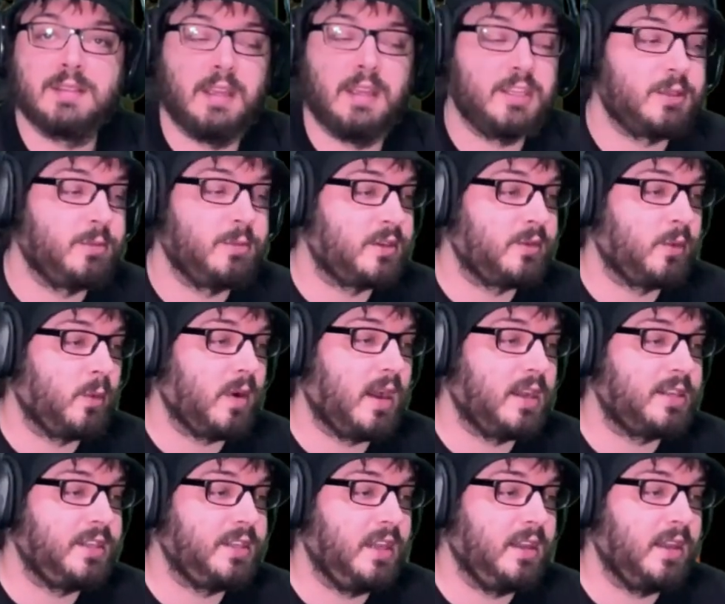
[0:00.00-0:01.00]
Thank you so much for
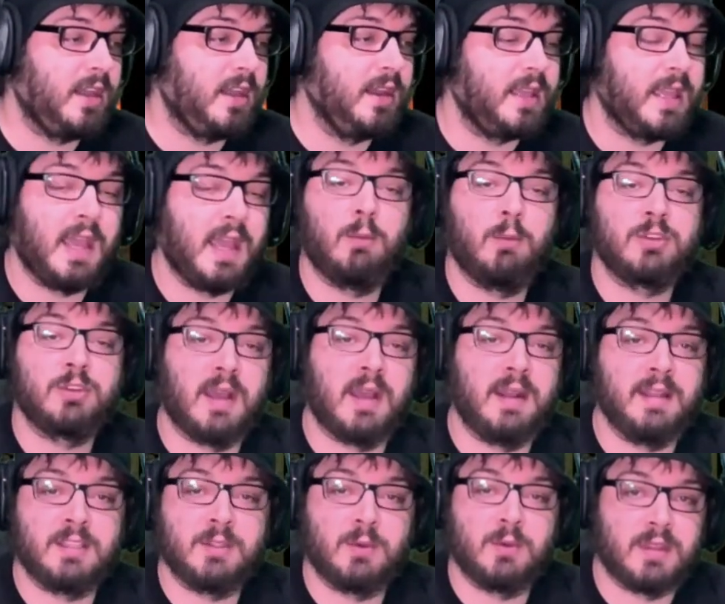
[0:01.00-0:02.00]
watching. Again, we're trying
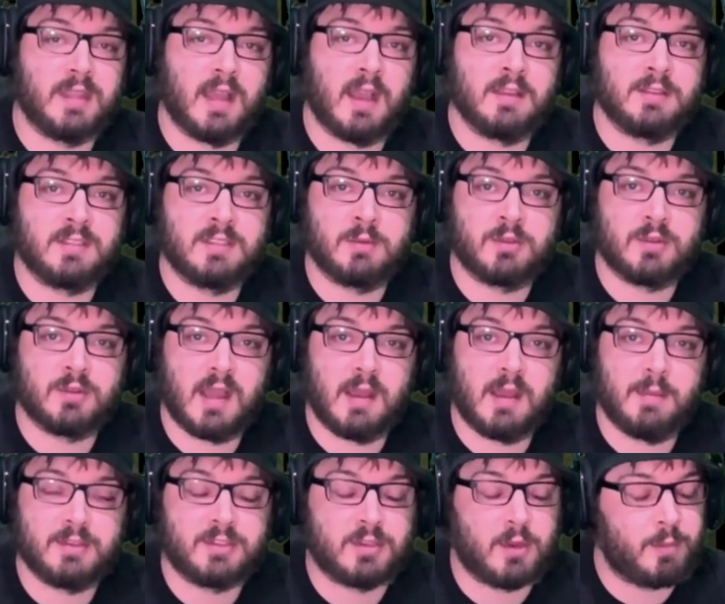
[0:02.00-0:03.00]
to get to 1,000
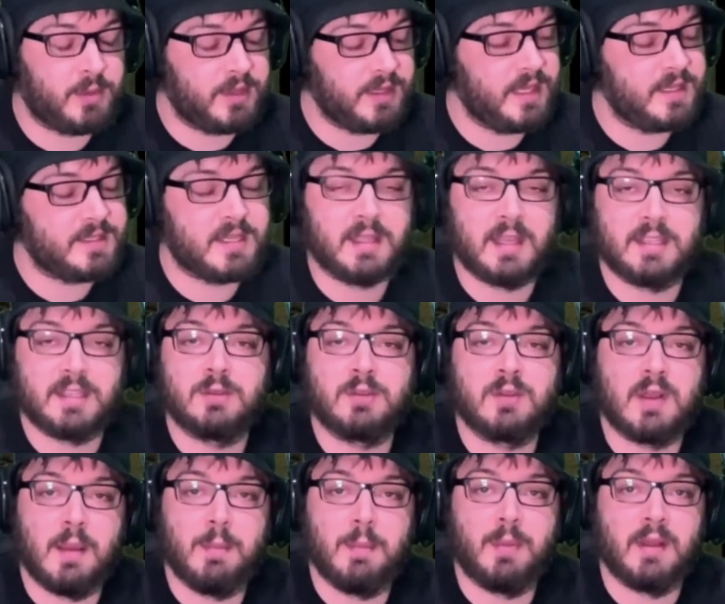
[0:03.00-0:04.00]
subscribers, so please hit that
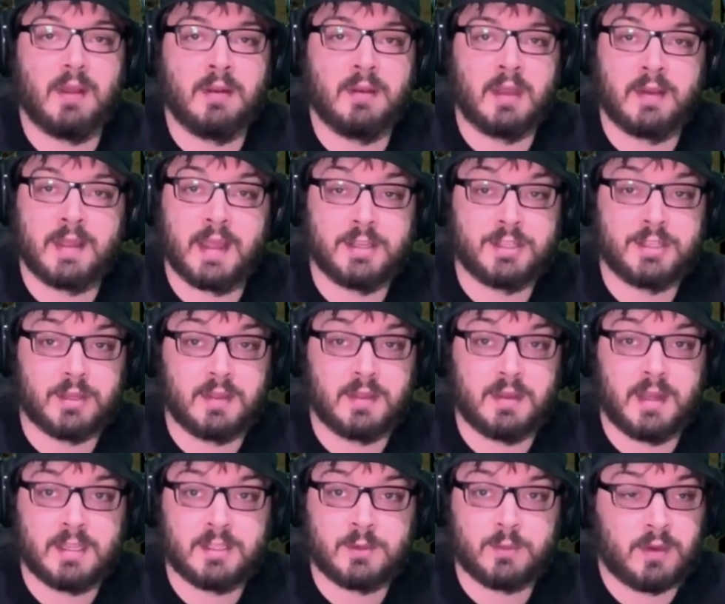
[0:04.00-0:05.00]
subscribe button. I'll catch you on the
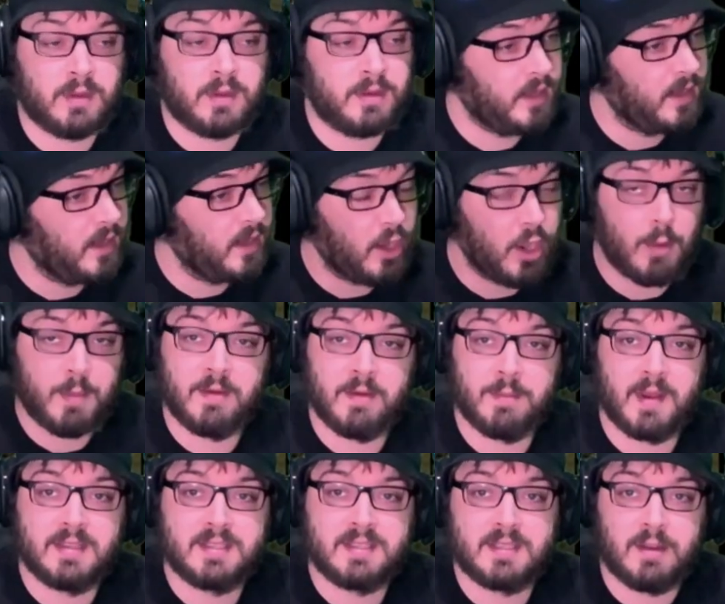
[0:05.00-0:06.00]
next one. Hope
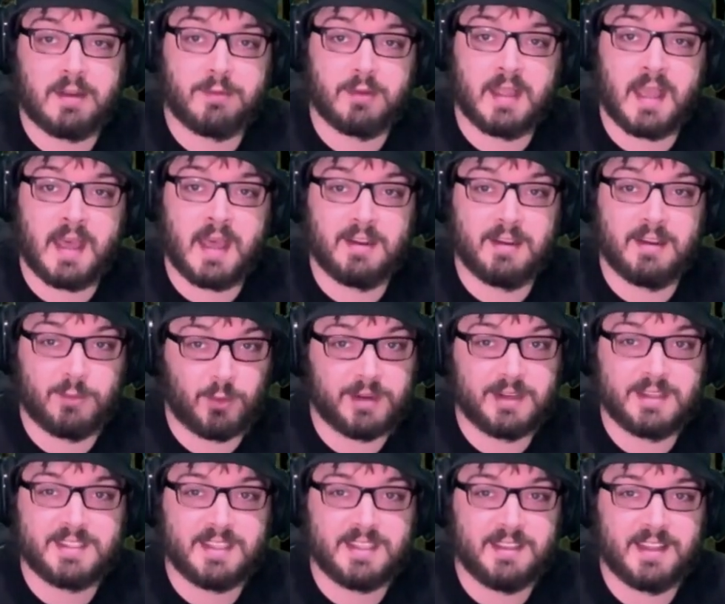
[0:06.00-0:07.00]
everybody's psyched for ladder, and we're
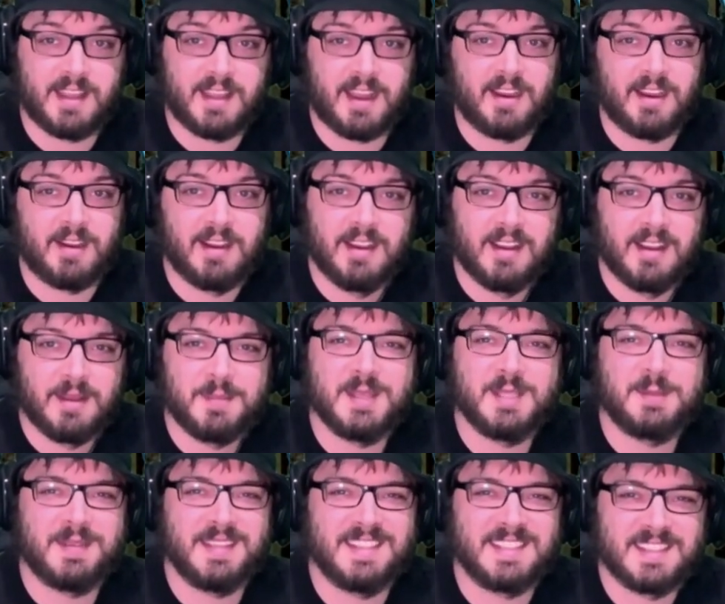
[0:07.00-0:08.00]
going to see you there.
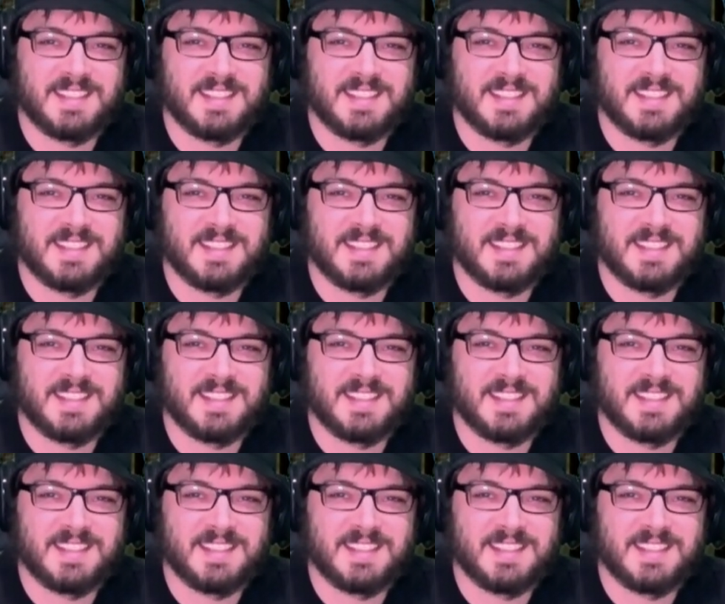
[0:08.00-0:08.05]
Peace, peace.